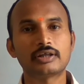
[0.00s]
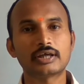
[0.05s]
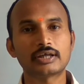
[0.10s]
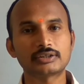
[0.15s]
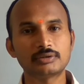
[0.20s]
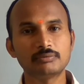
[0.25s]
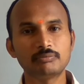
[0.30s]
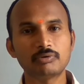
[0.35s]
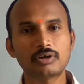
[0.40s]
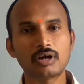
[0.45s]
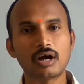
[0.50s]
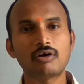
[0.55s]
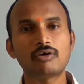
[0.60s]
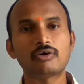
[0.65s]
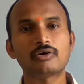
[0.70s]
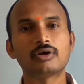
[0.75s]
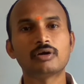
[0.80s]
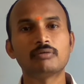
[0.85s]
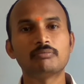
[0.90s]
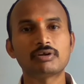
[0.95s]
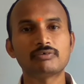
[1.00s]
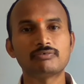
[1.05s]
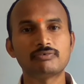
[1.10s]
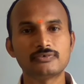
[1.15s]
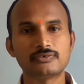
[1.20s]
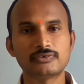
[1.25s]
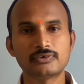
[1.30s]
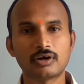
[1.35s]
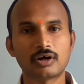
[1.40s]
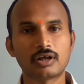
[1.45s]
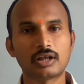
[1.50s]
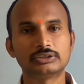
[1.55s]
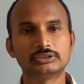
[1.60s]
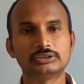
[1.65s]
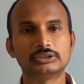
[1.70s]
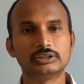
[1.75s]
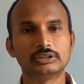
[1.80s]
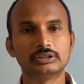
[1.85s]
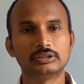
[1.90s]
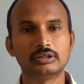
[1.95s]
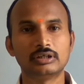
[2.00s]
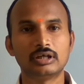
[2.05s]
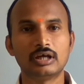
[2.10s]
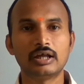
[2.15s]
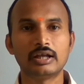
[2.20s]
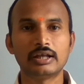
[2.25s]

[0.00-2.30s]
Textbook of Human Physiology.